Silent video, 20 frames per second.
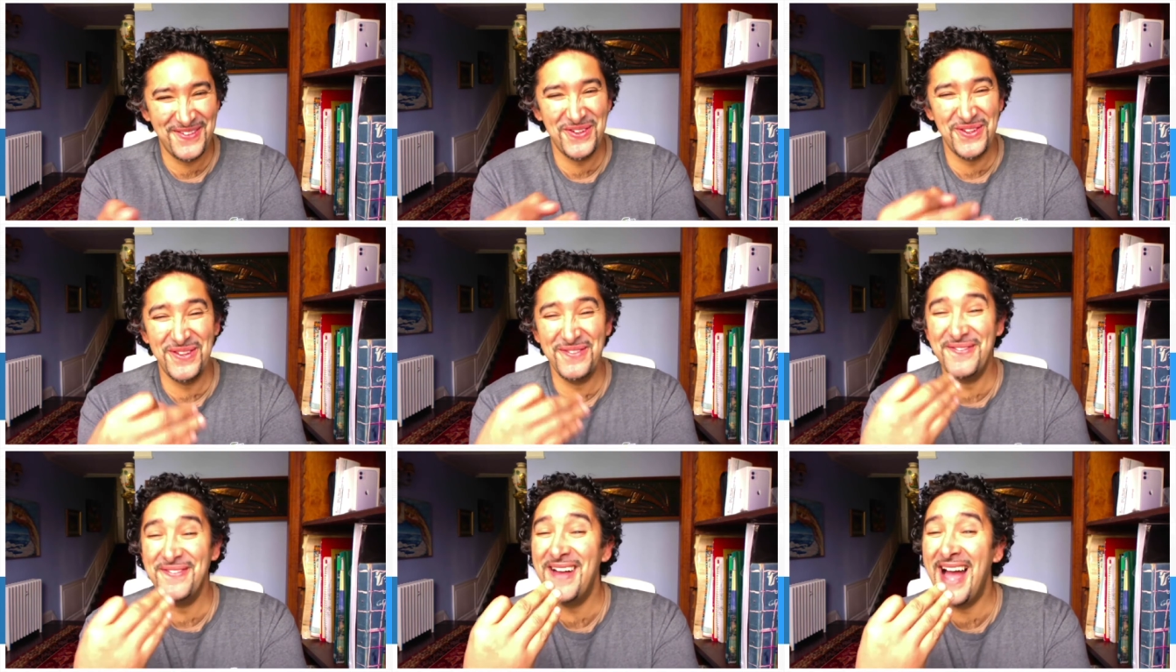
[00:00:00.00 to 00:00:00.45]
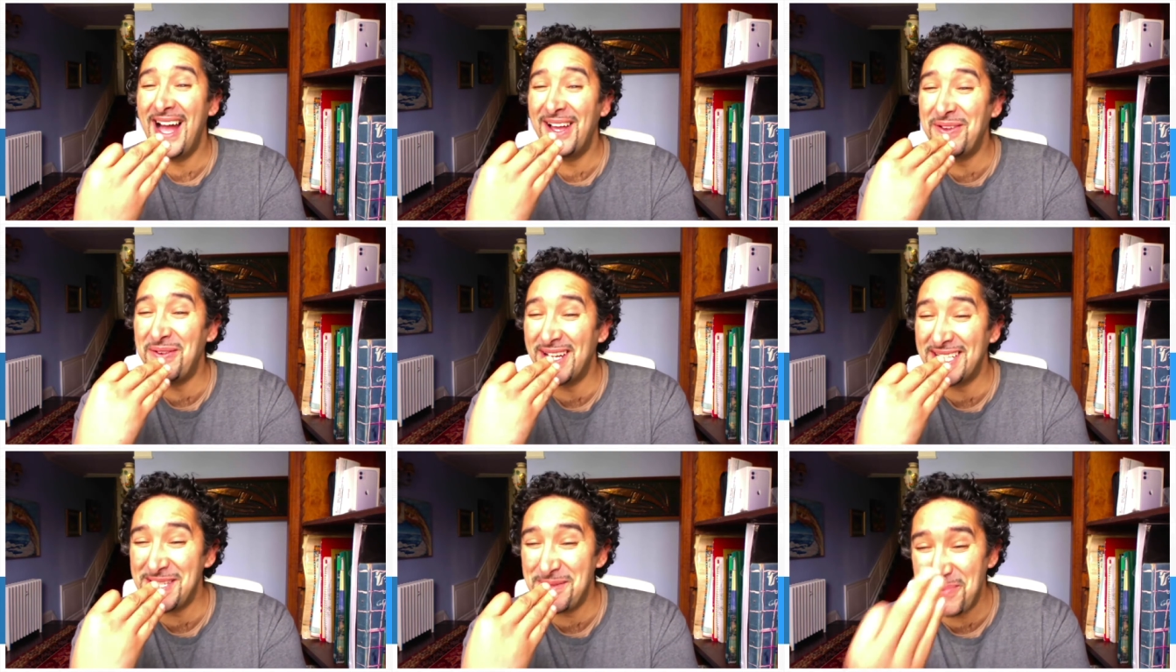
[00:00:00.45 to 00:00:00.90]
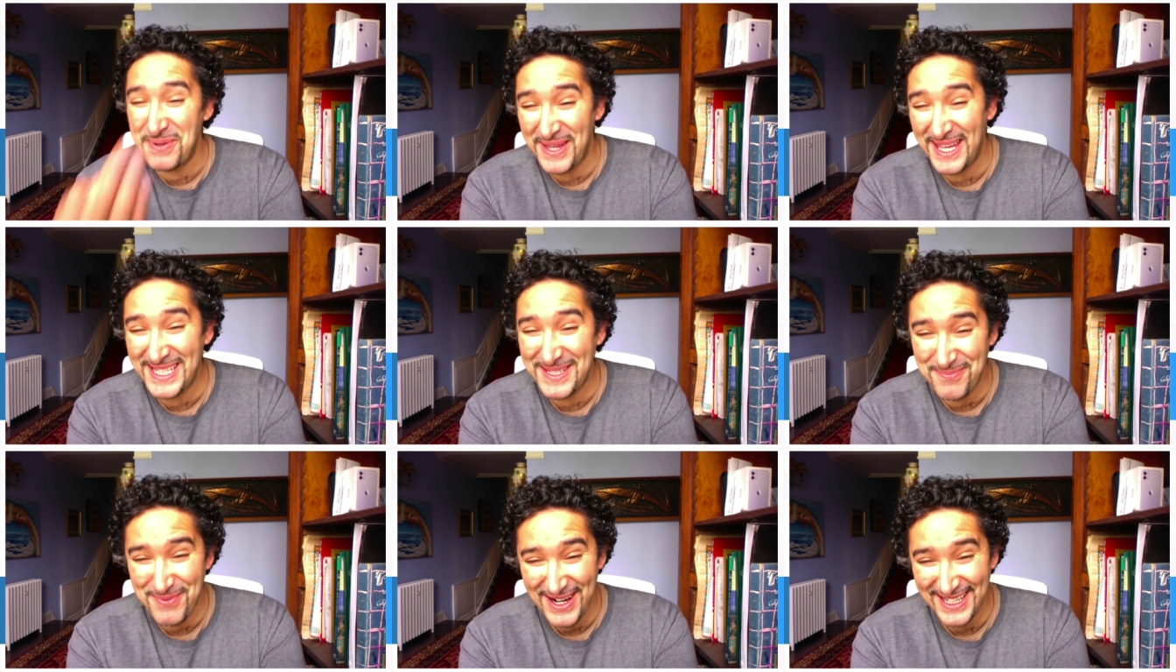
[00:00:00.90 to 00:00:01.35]
them, how you actually put that
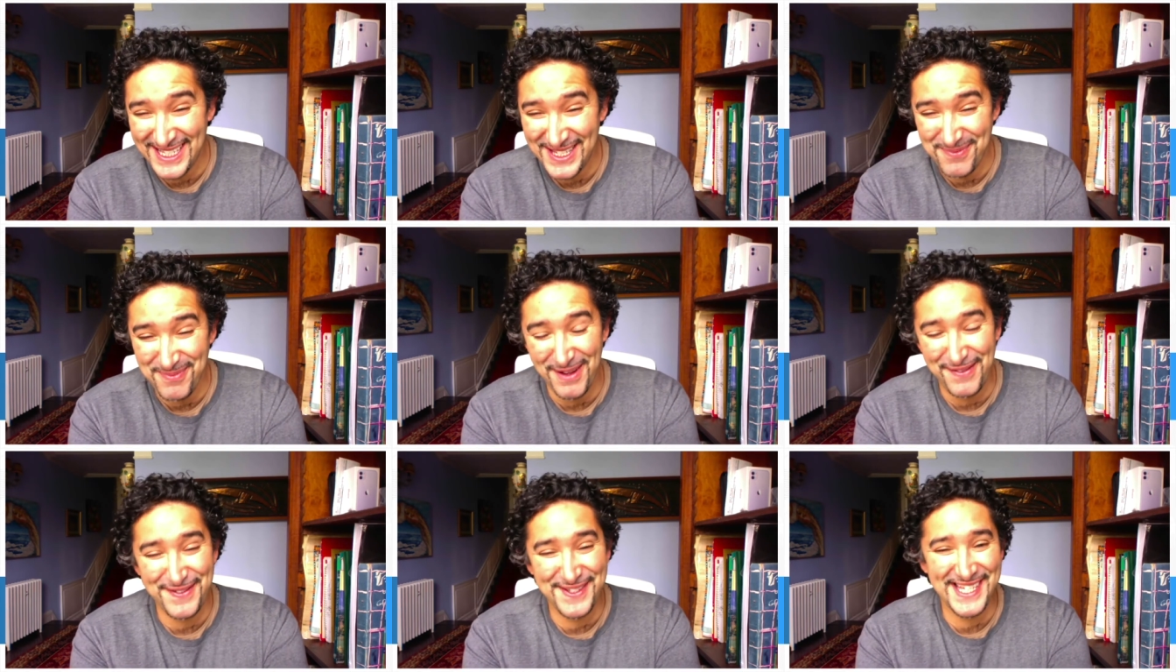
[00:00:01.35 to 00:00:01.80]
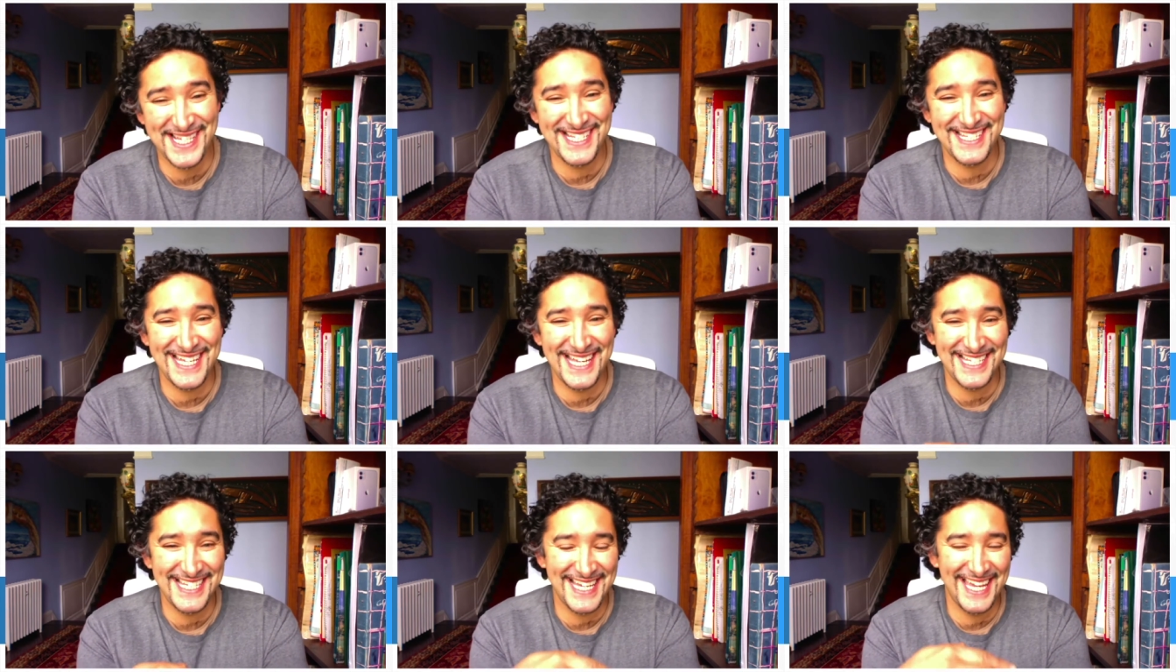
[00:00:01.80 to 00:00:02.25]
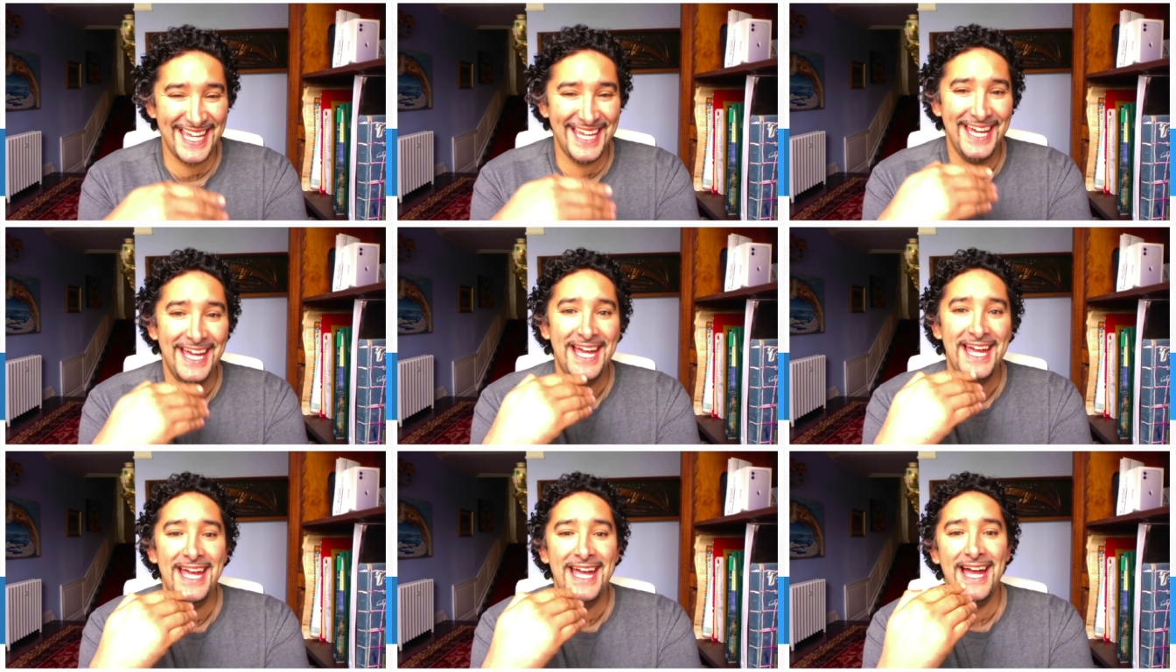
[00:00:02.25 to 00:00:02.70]
into practice by facilitating it,
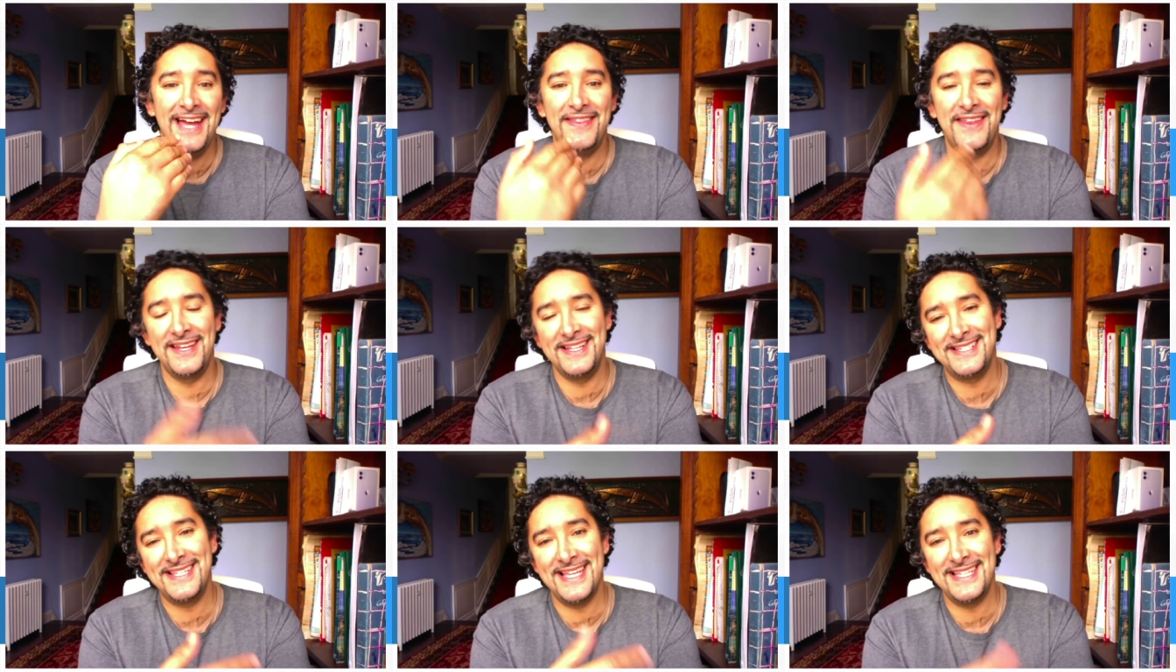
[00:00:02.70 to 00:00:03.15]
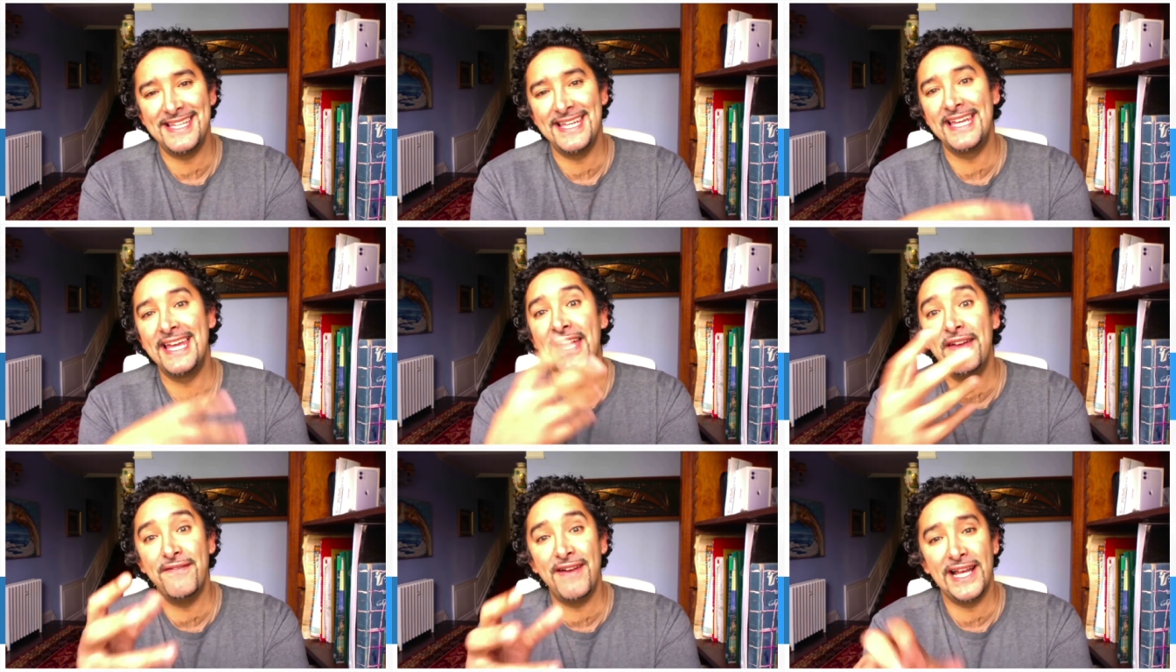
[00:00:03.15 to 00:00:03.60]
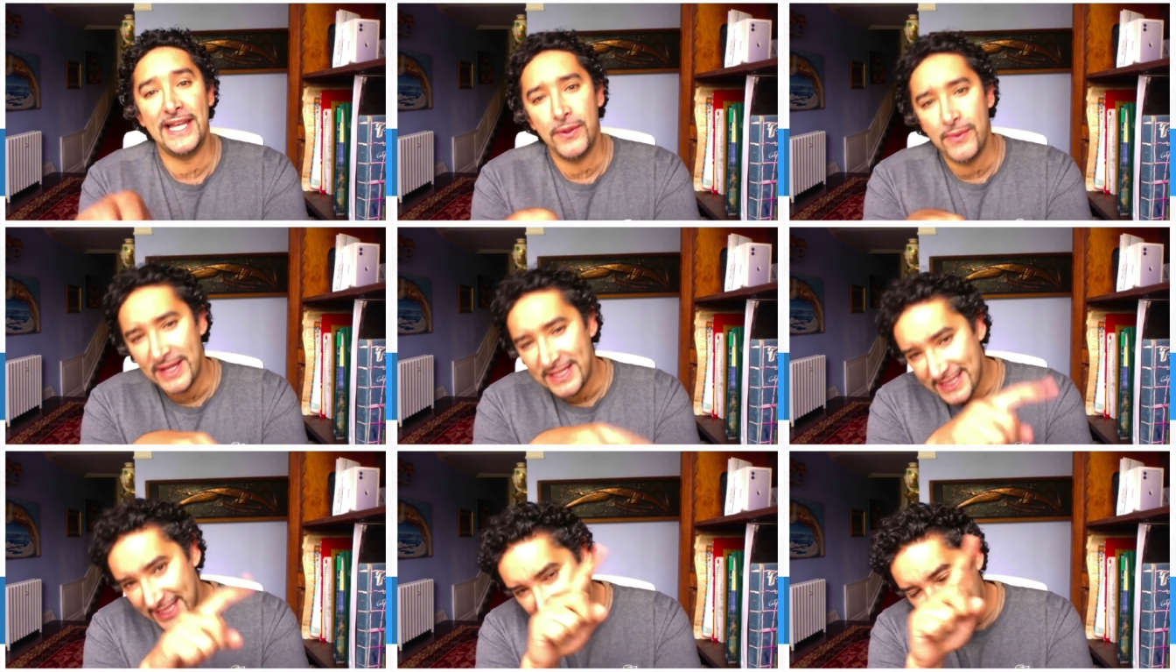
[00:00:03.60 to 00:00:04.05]
and then assessing,
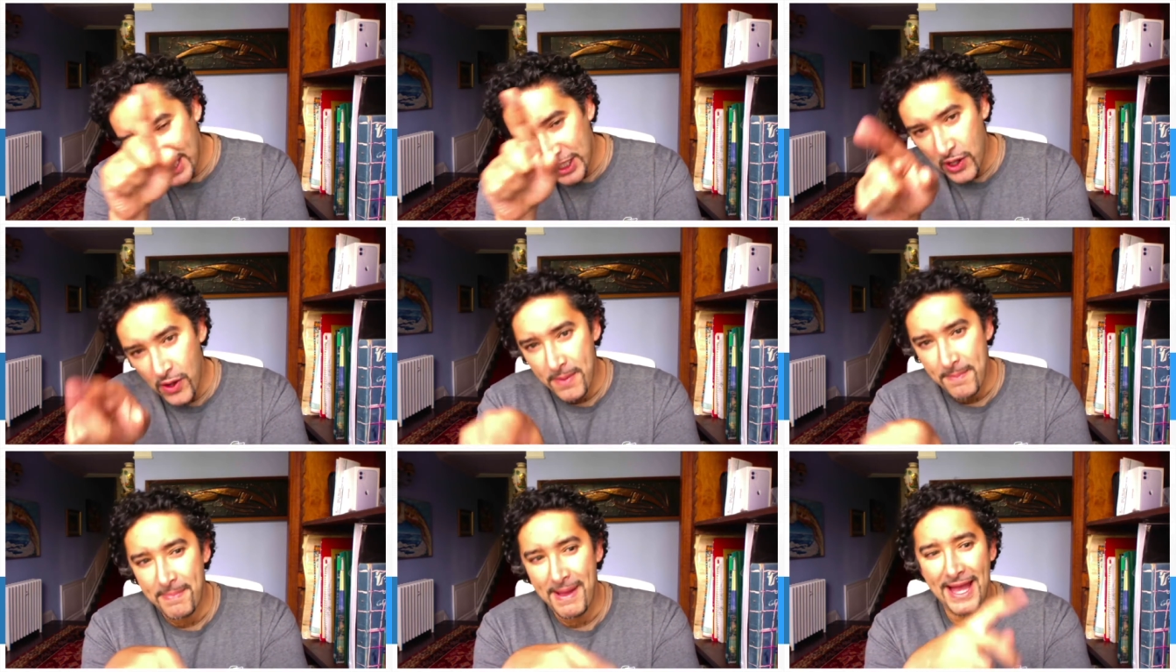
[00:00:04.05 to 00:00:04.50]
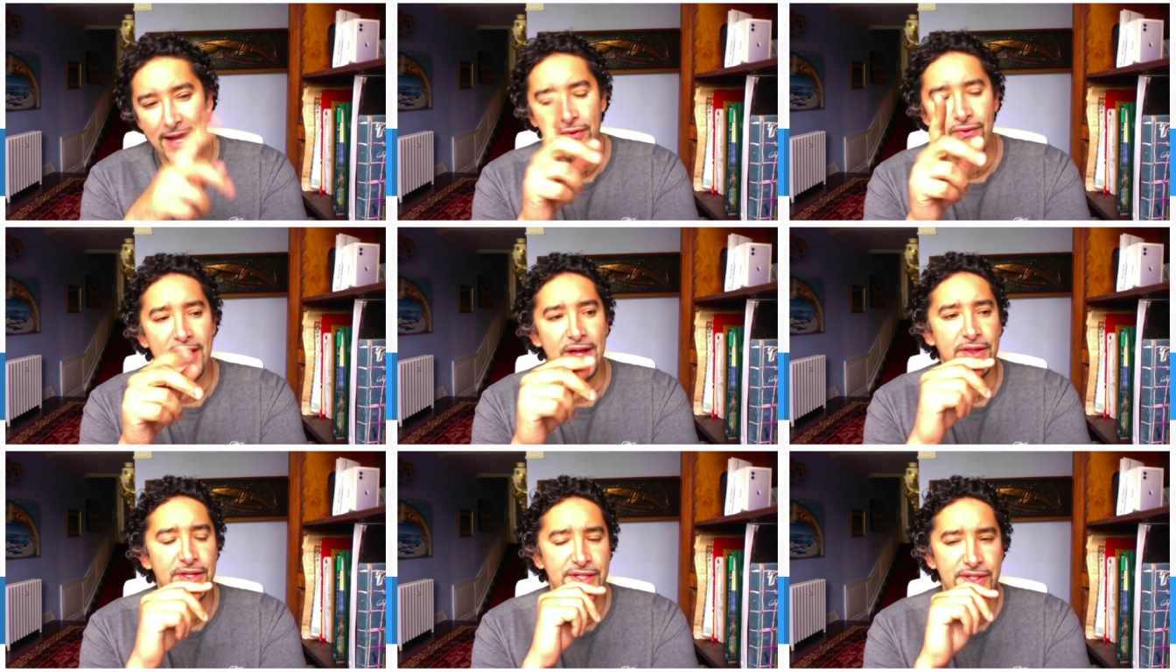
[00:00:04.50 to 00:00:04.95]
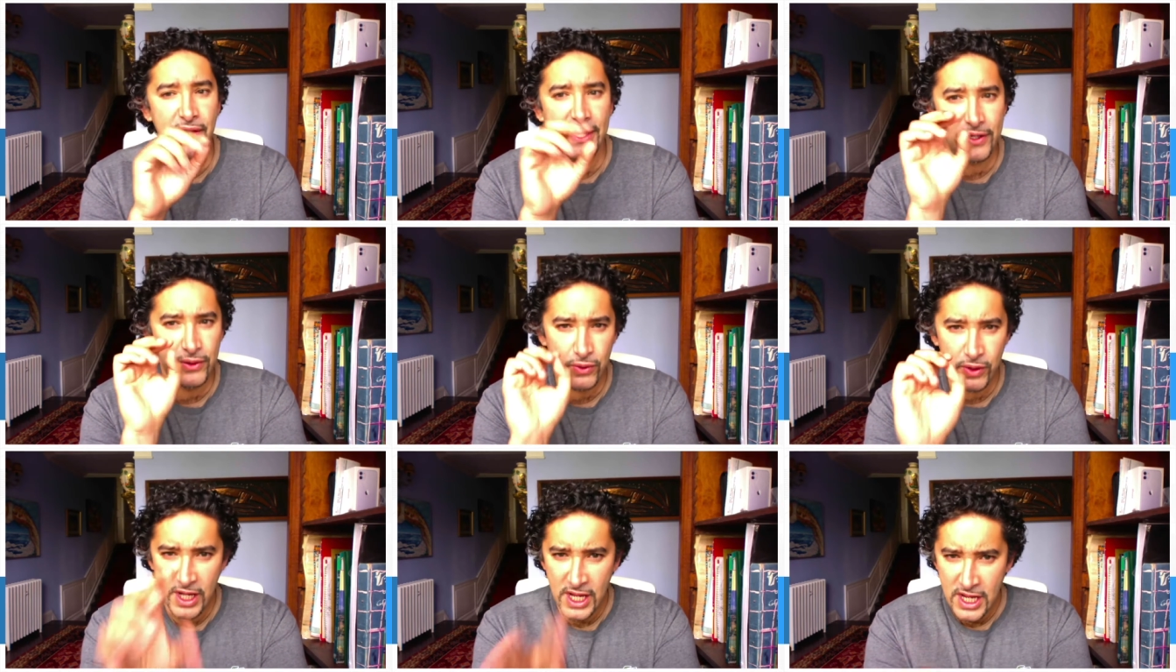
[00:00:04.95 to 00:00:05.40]
evaluating, and going back around the cycle.